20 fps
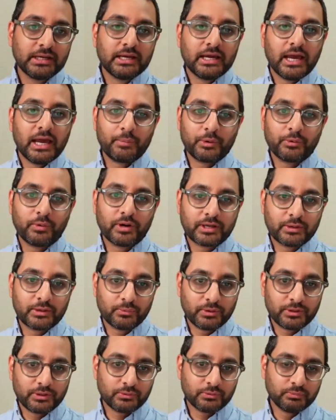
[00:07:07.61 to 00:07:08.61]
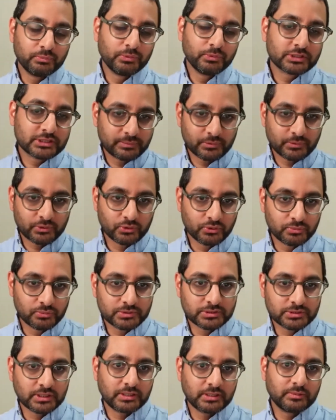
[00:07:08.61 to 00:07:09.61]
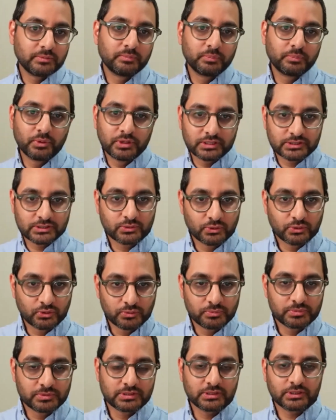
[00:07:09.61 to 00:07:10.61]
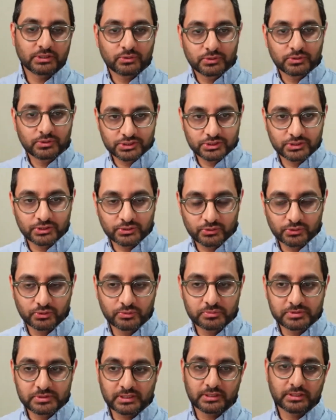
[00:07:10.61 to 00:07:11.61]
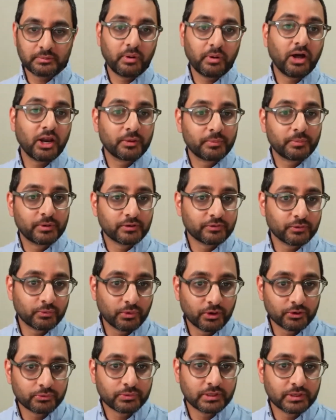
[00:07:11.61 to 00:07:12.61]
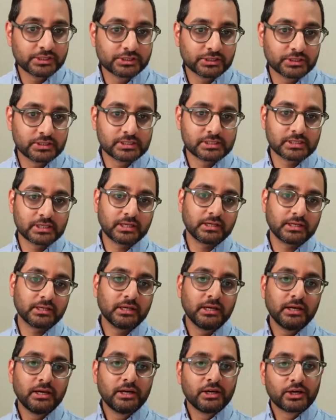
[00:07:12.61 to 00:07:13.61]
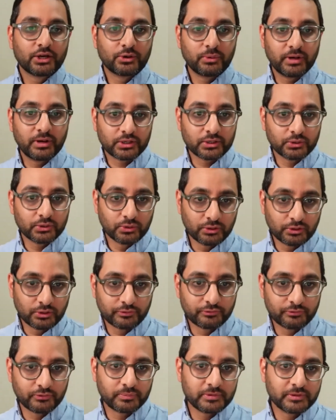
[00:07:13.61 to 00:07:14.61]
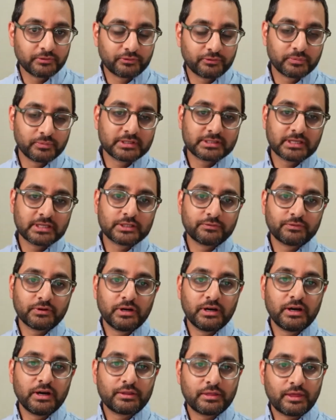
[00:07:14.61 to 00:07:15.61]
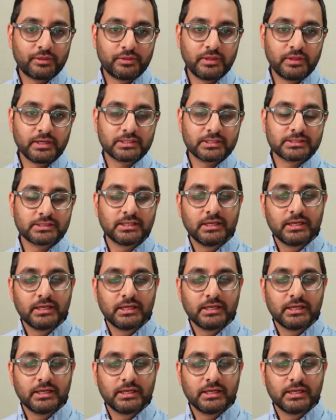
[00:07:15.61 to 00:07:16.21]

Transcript: And we're working with Muslim groups and Buddhist groups and Christian groups and the Parliament of the World Religions and Karena Gore from the Center for Earth Ethics